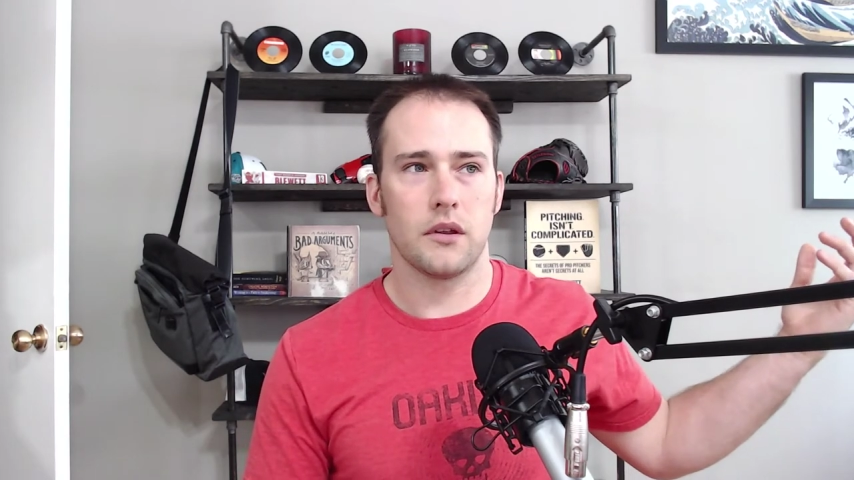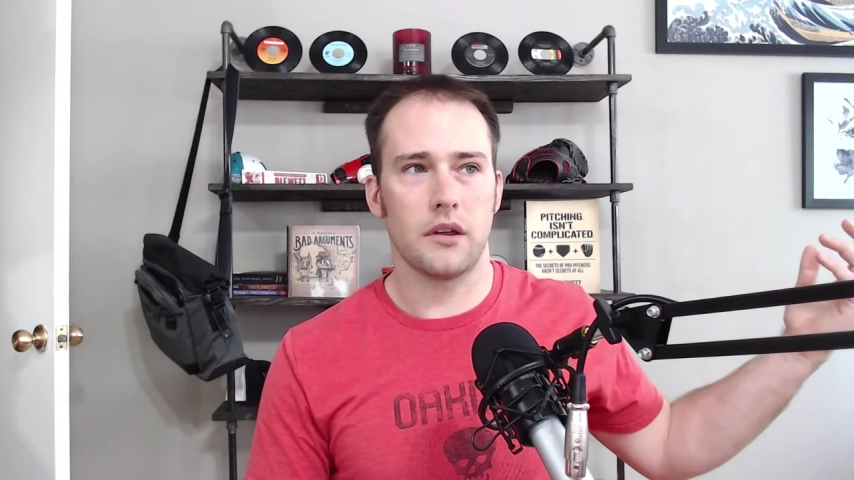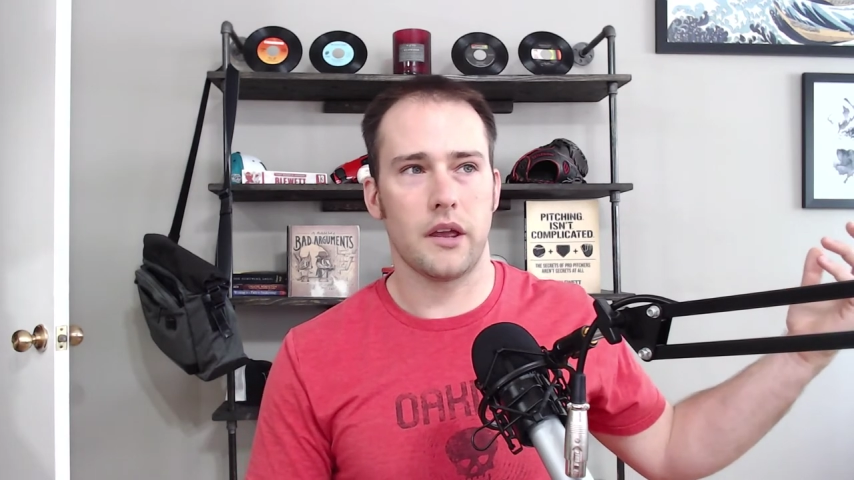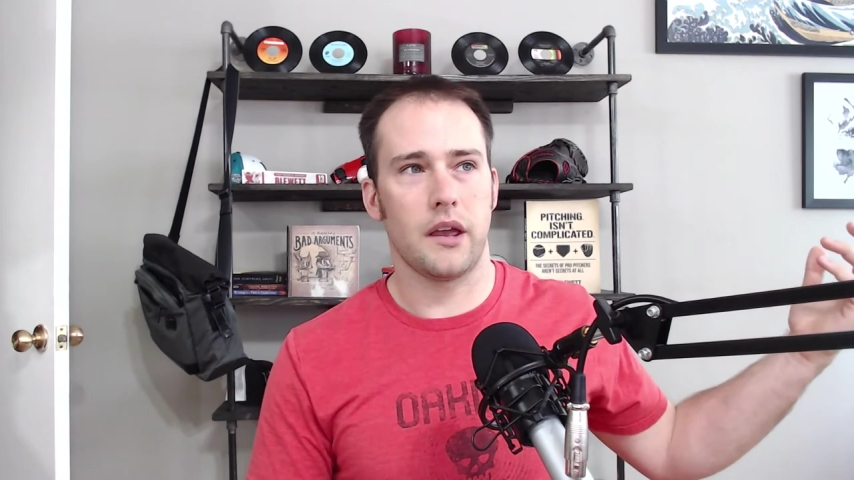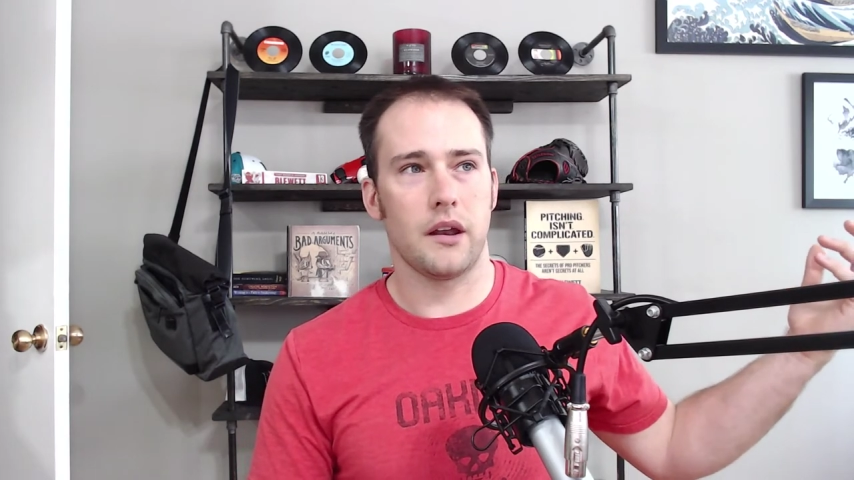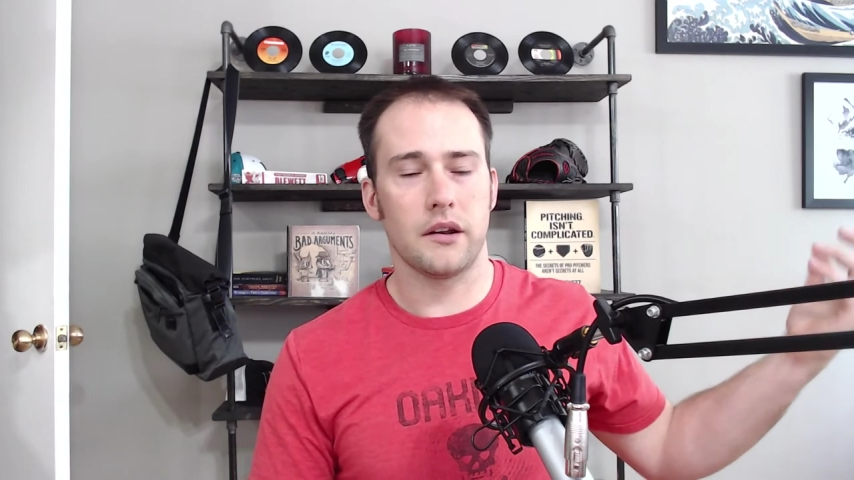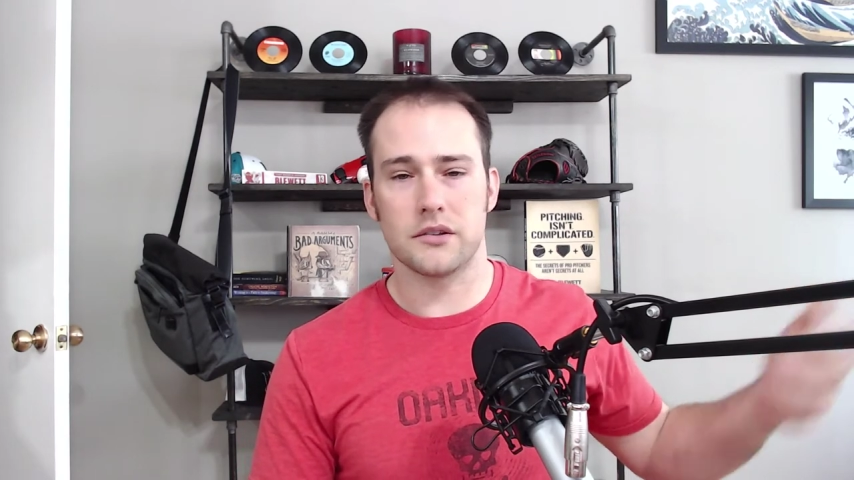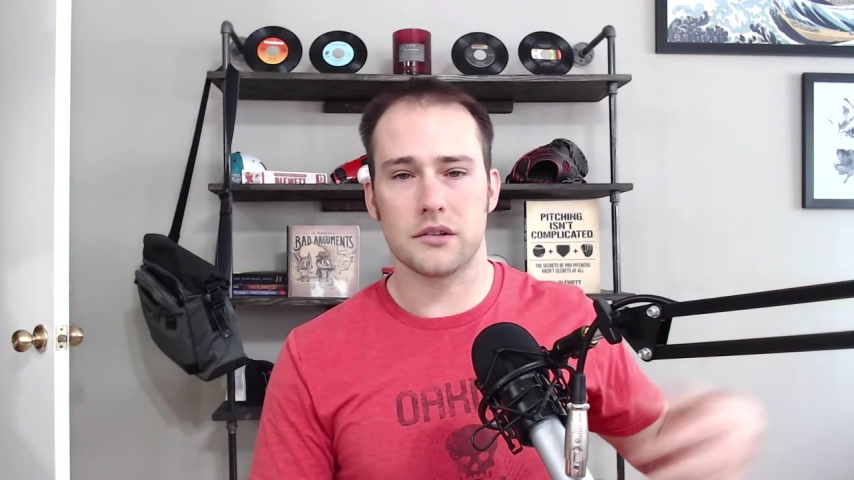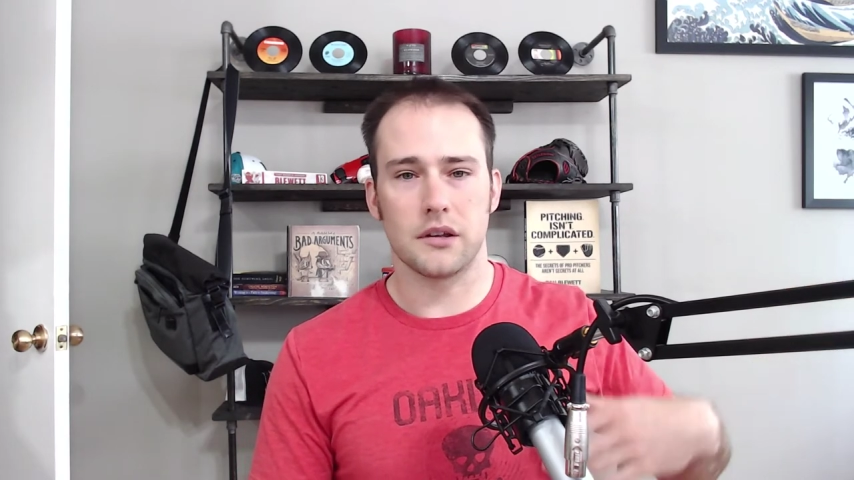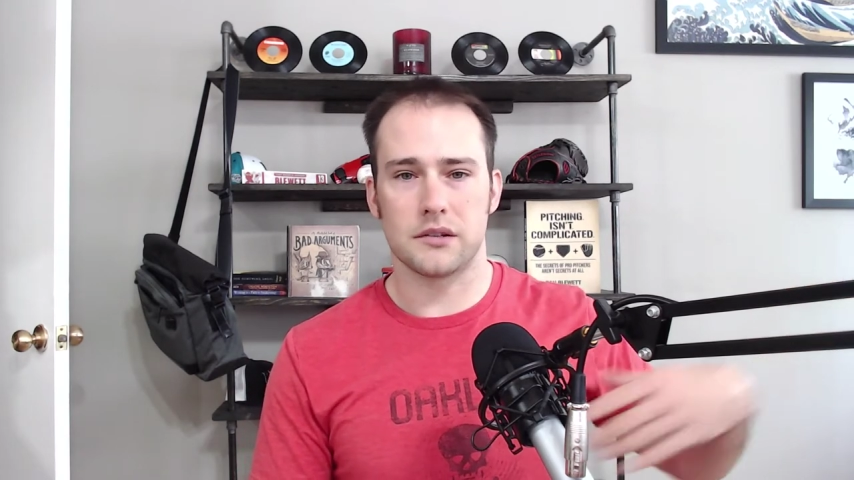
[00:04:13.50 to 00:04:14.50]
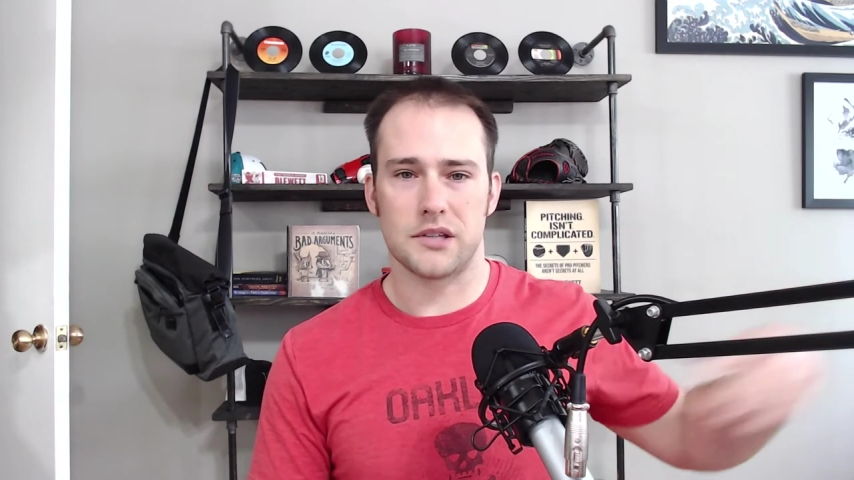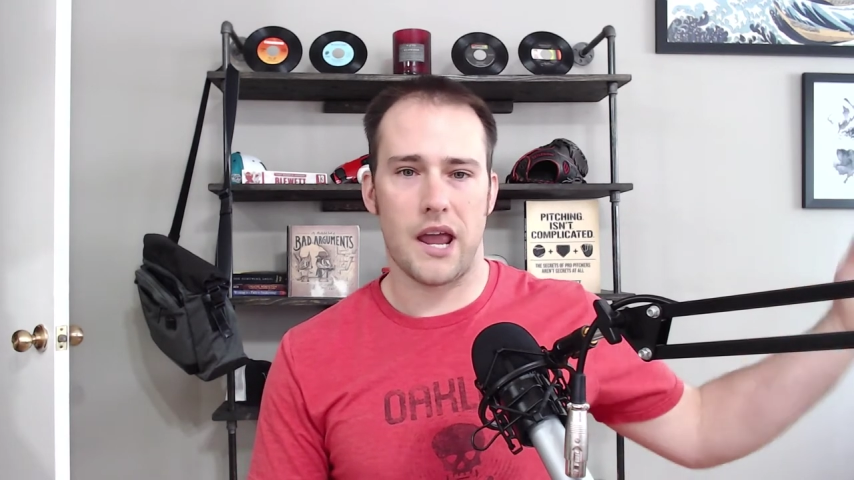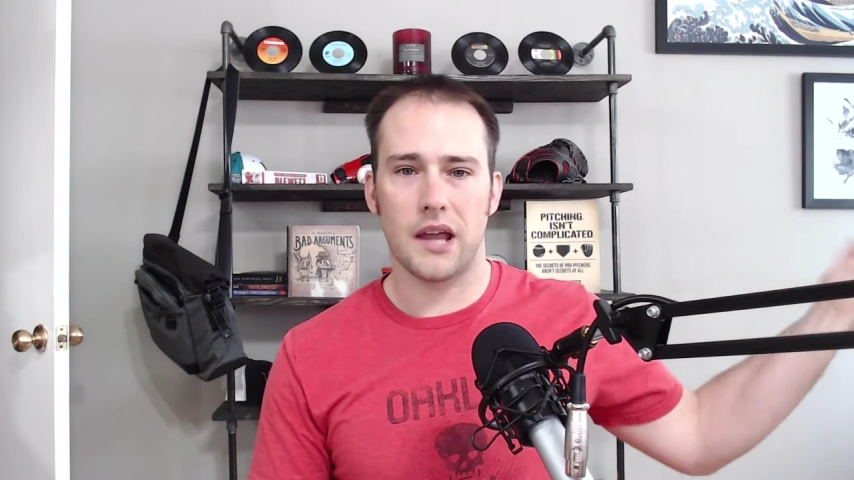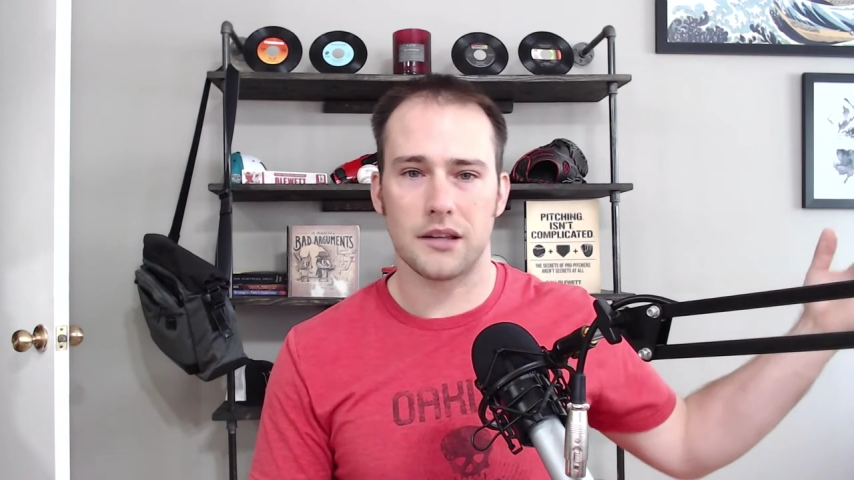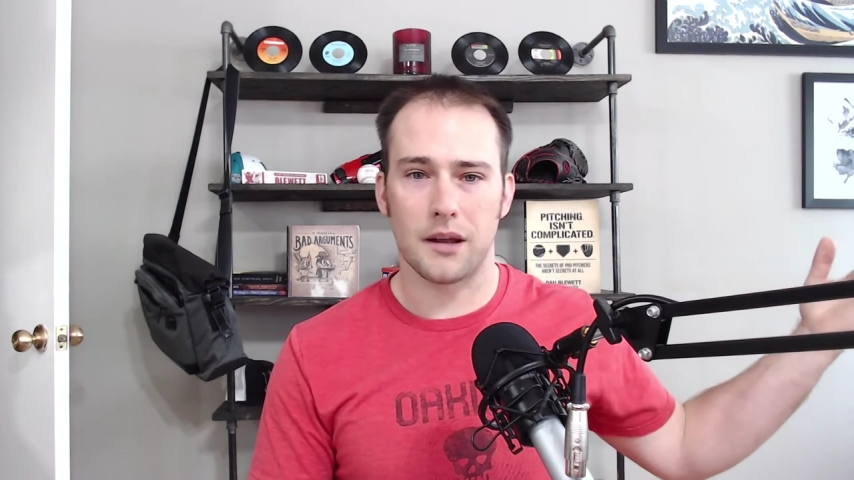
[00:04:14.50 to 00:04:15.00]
And I just like tanked it.